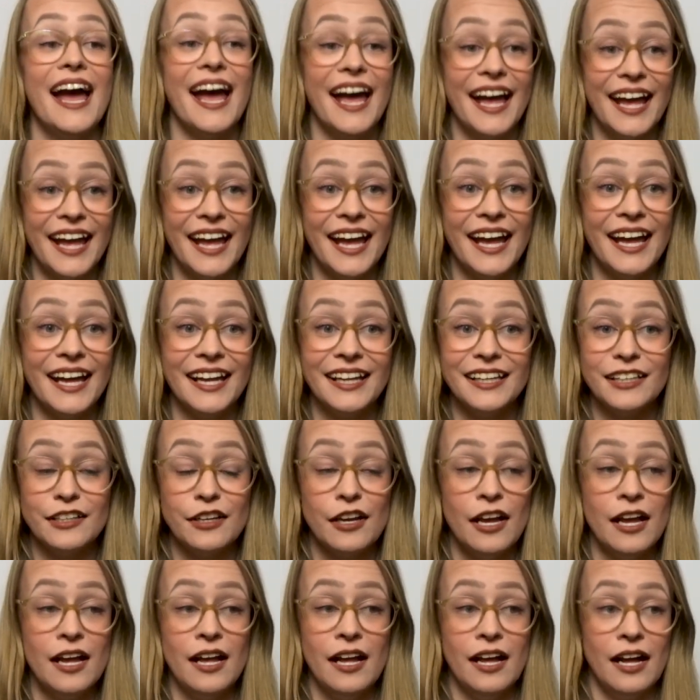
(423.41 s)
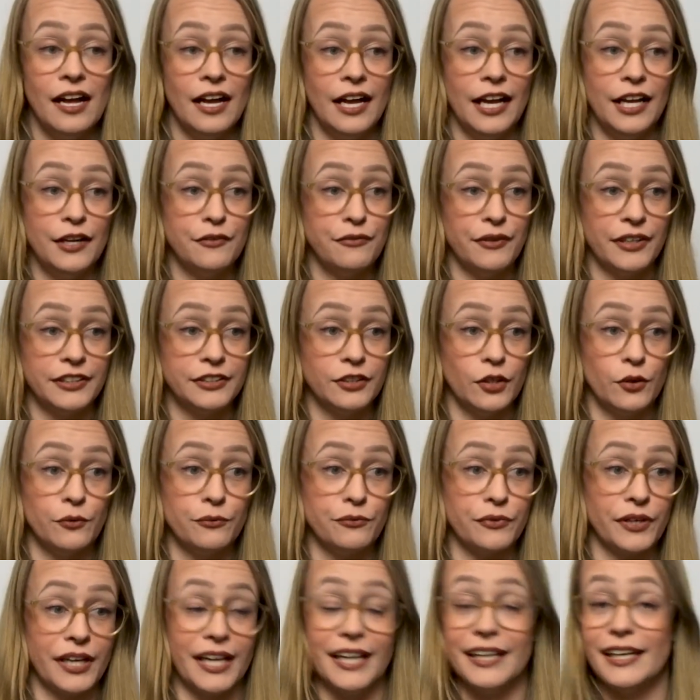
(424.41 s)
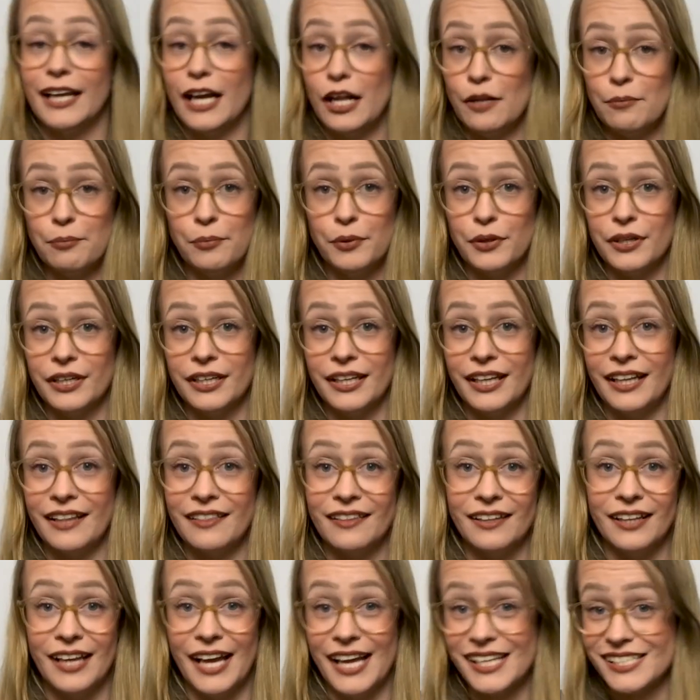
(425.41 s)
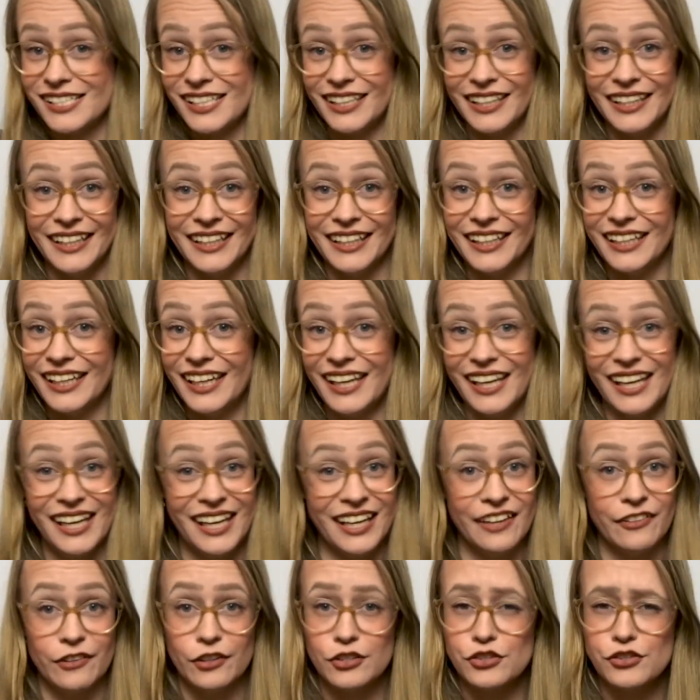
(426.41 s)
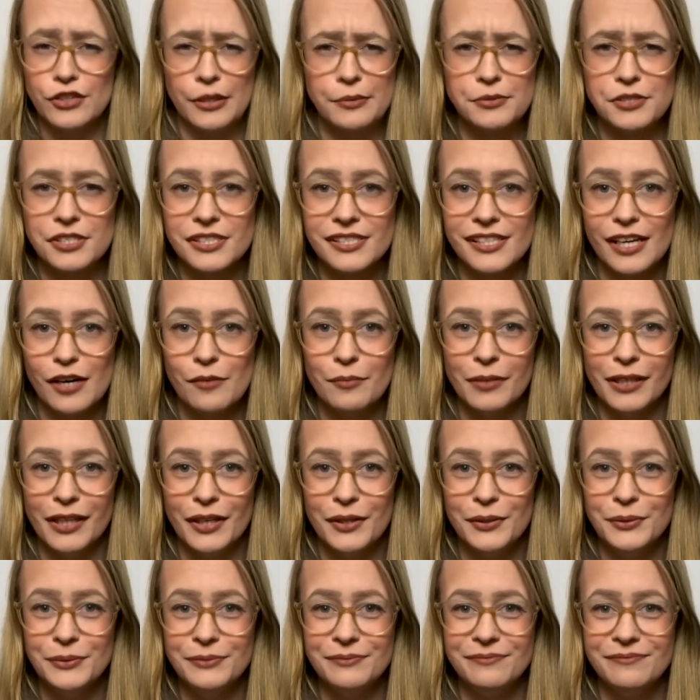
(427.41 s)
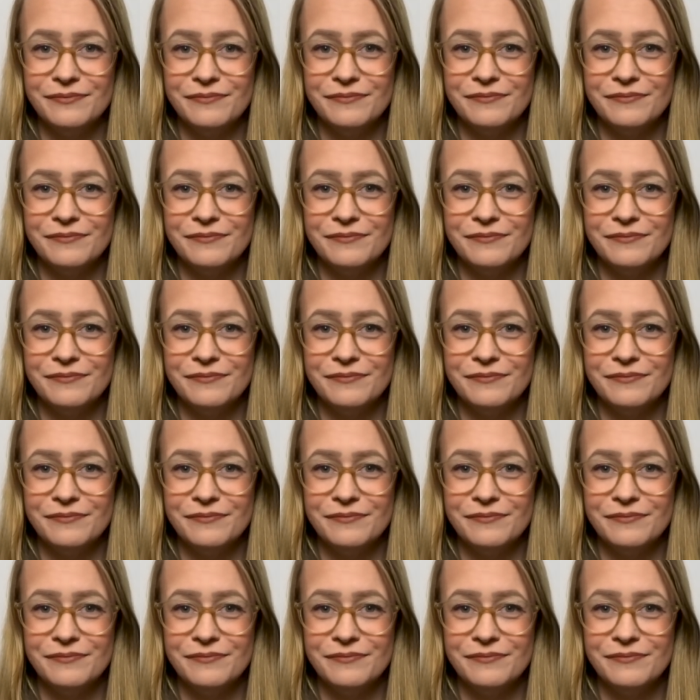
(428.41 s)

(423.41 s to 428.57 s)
And if I don't forget, I'll put it in as a link in the description down below.